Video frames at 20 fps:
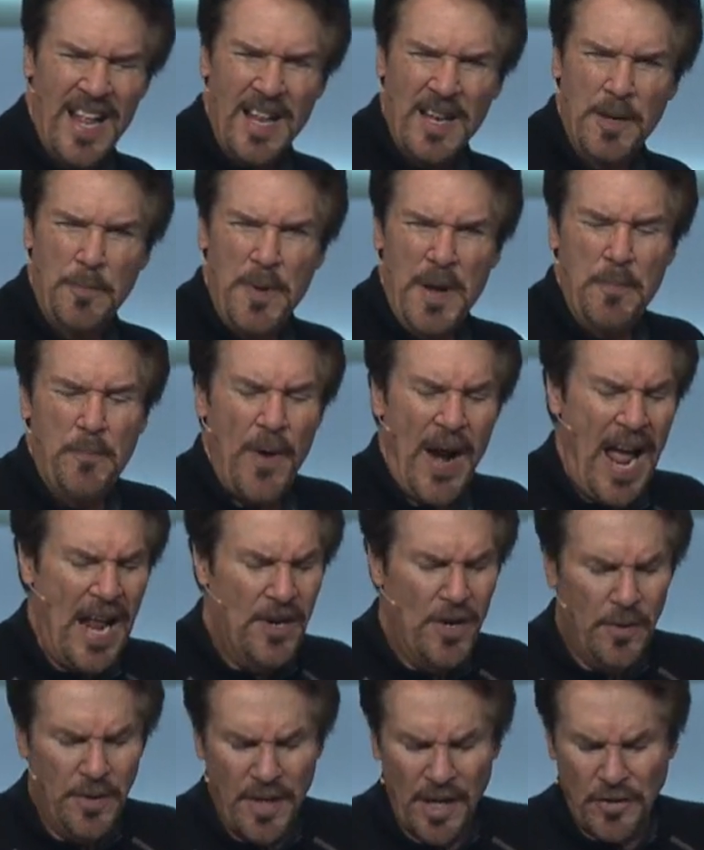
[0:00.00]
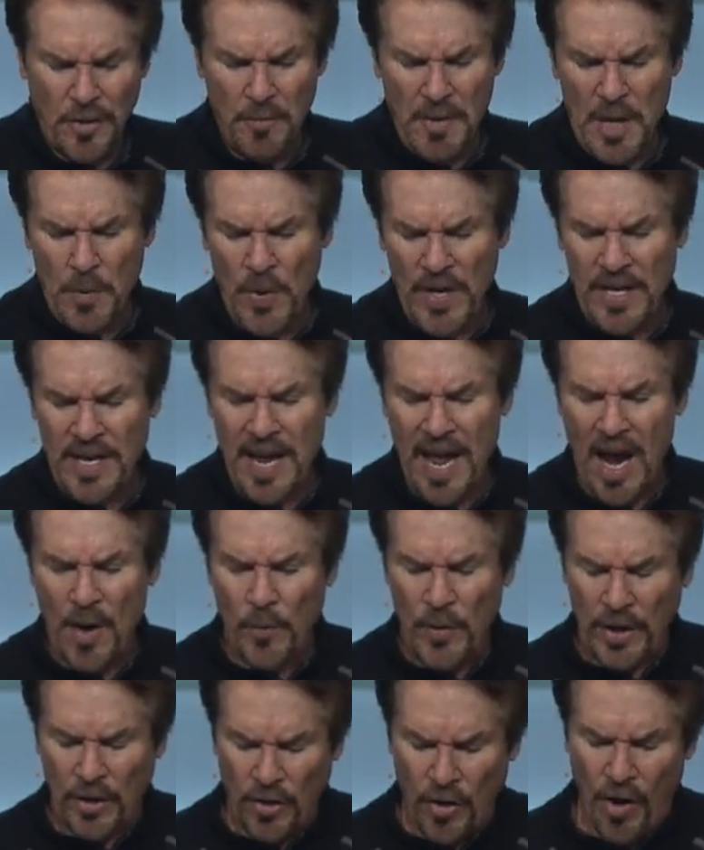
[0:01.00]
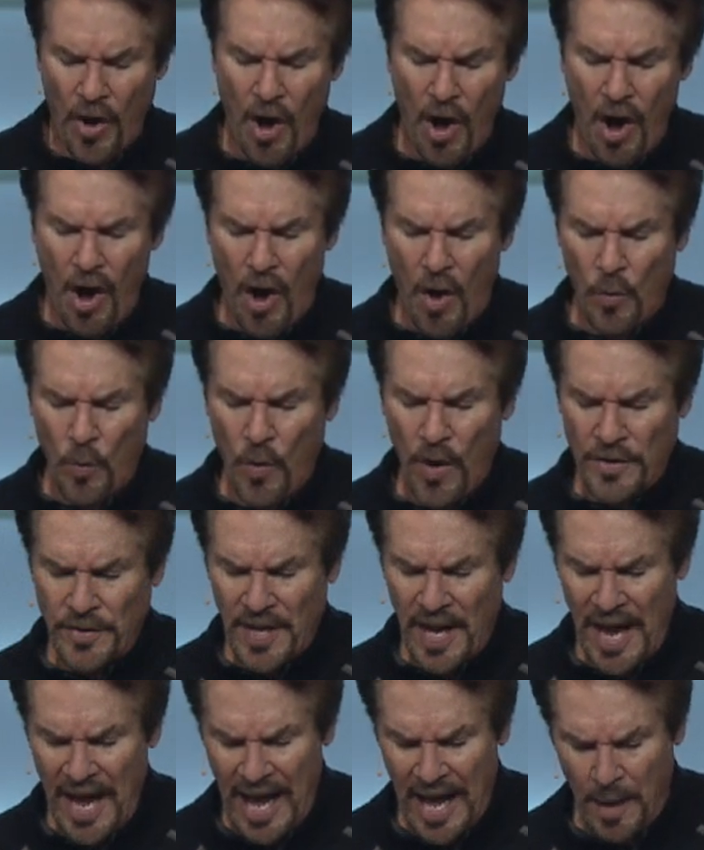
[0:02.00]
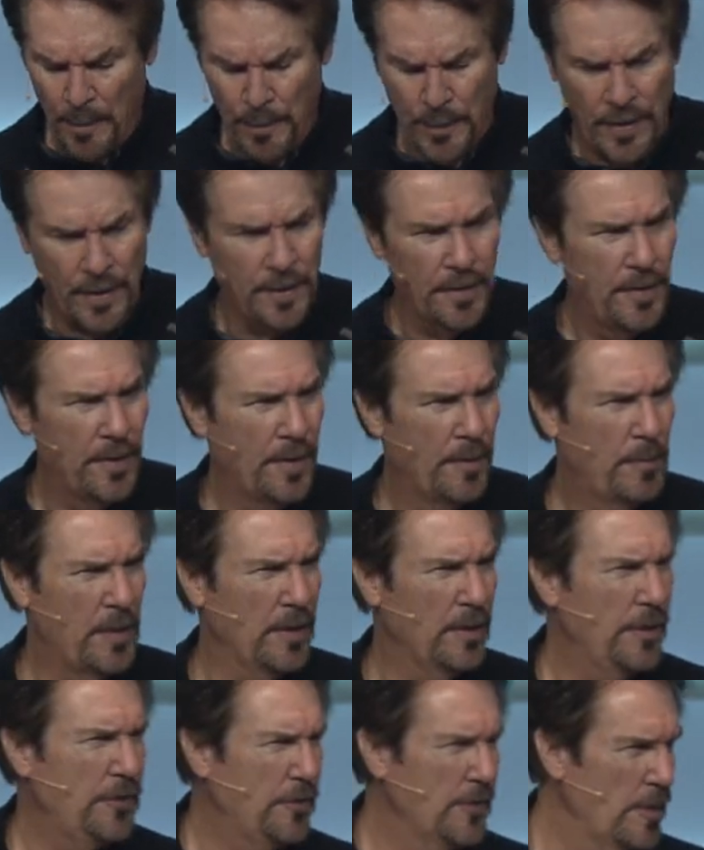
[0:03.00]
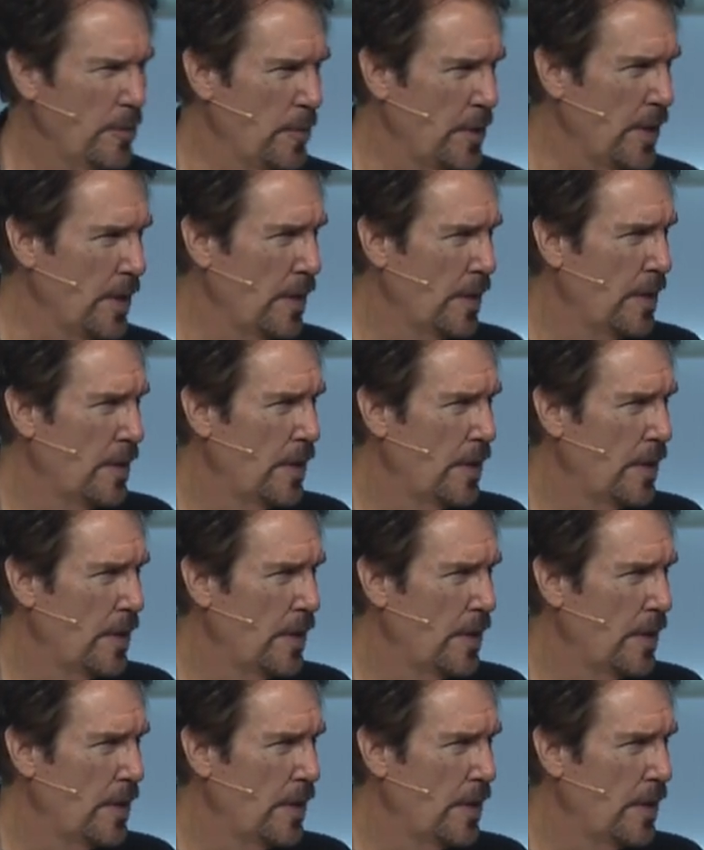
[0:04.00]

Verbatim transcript: To be brand new doesn't mean we can't recall what's happened, but listen to me.